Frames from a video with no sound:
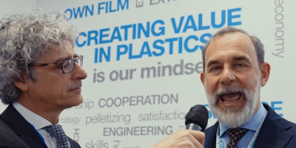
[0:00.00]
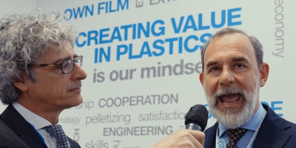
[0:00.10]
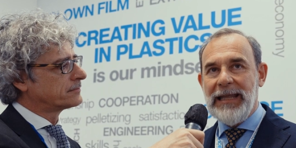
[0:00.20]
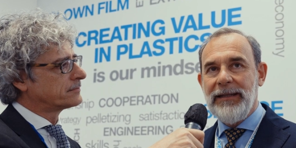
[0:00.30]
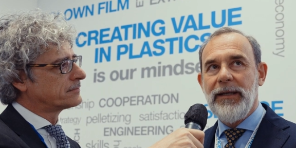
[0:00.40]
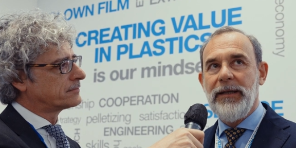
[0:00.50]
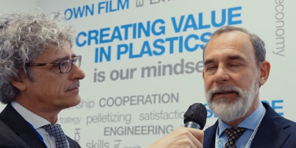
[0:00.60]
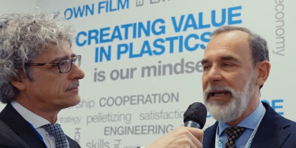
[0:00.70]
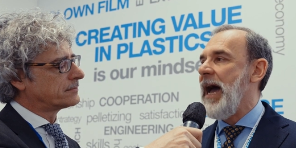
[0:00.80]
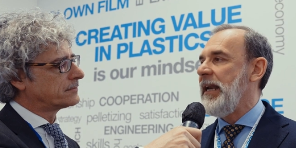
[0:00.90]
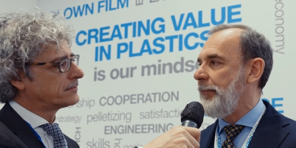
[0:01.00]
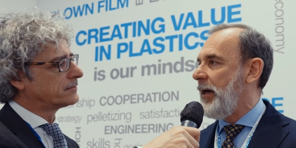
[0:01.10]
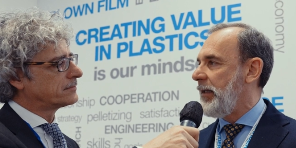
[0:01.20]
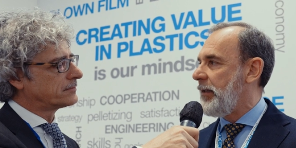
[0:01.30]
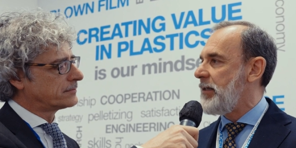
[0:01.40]
Speaker 1: and uh, the
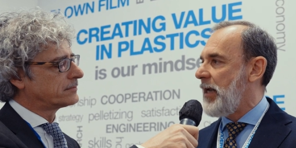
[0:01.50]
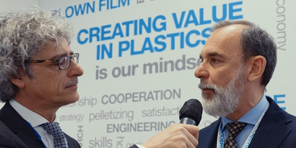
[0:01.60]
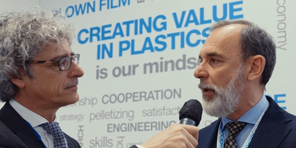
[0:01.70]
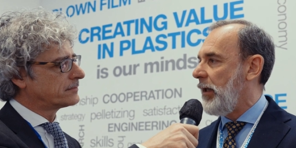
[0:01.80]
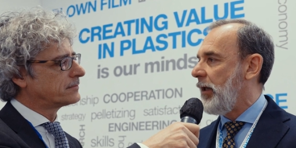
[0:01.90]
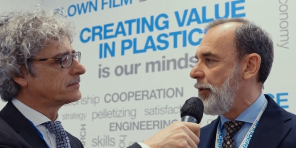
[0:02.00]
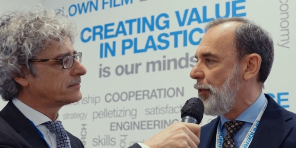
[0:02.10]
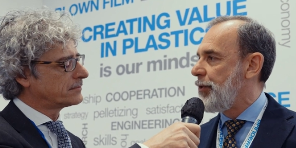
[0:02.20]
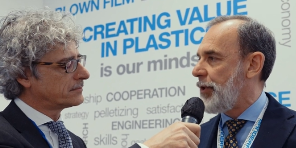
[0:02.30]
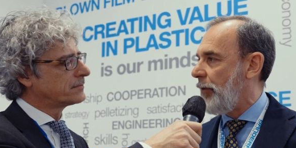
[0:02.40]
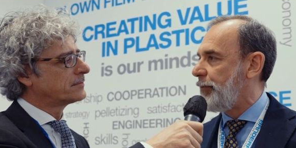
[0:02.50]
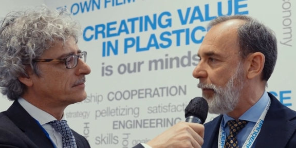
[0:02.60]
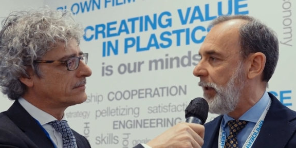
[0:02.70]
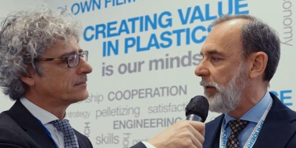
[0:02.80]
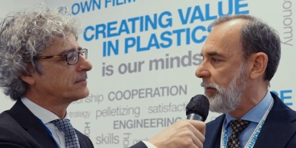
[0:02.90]
Anima that is our new
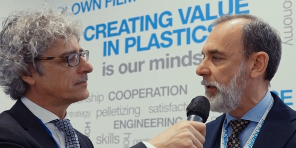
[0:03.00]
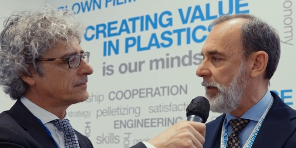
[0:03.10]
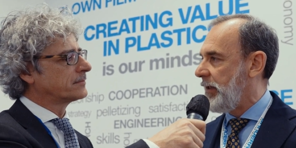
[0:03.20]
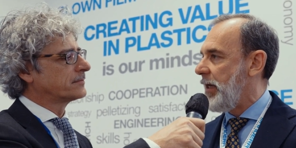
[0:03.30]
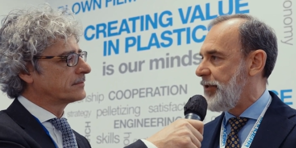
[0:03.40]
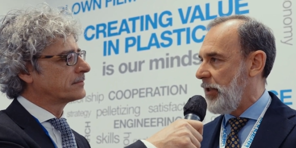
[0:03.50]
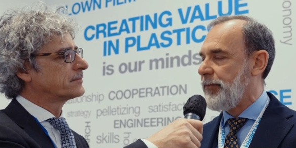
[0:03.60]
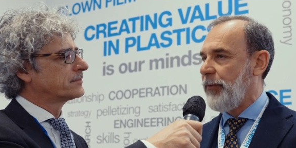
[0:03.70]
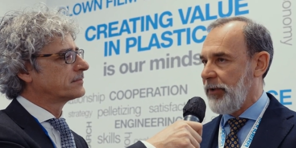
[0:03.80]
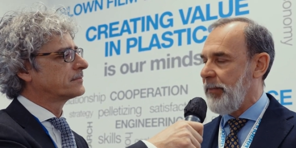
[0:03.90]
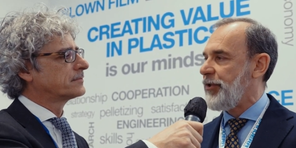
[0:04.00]
software intelligence for the